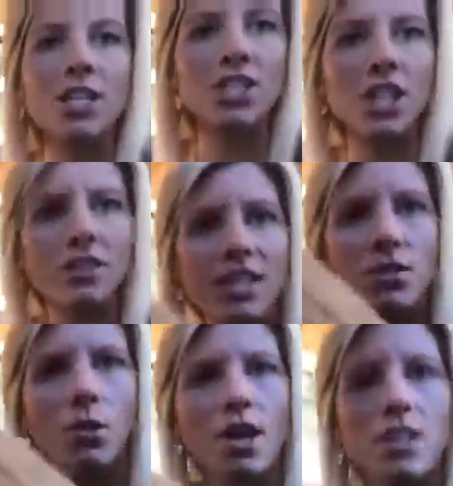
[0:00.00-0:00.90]
share these
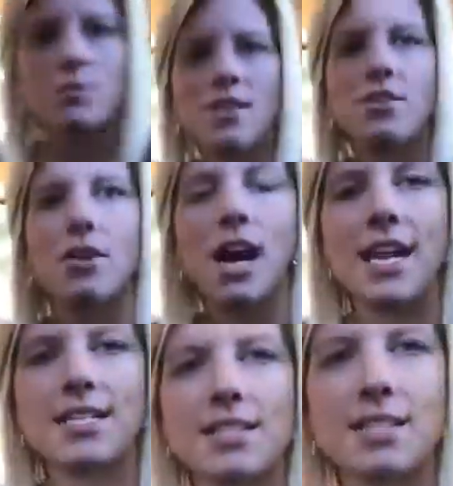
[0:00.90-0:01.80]
oils with you
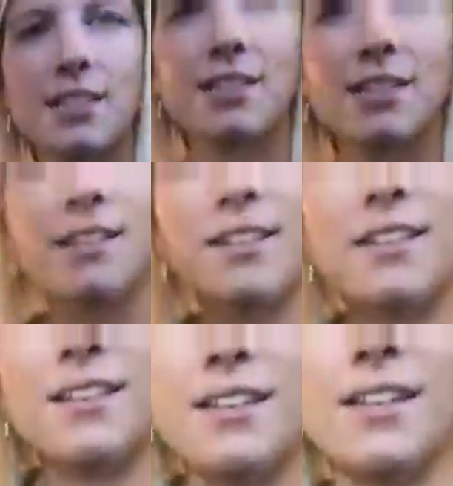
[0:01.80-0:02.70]
guys.
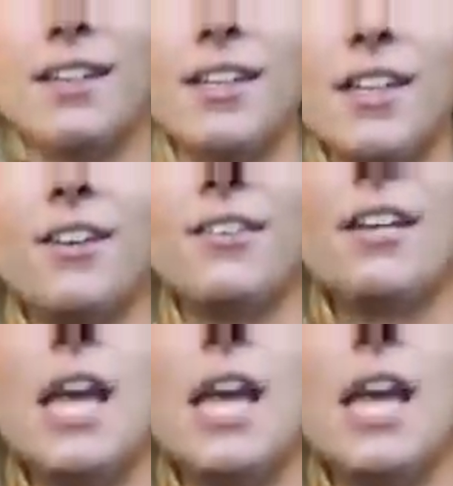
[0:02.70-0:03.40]
There you go.